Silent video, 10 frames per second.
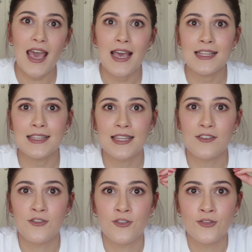and
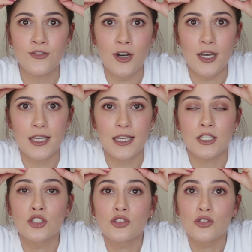the
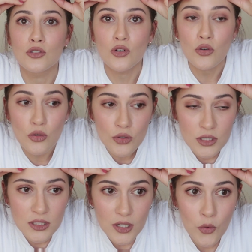
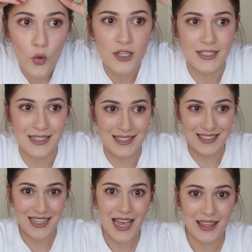dude was
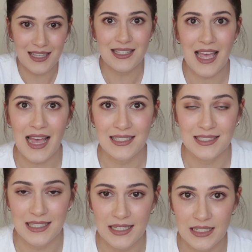inside the
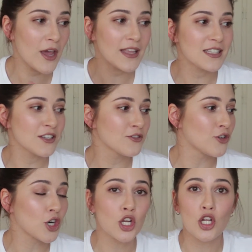taxi waiting
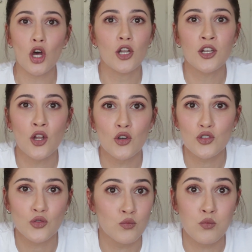for God
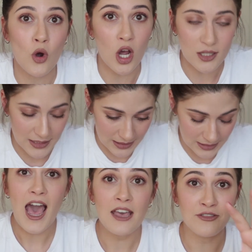knows what.
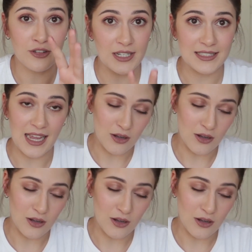I freaked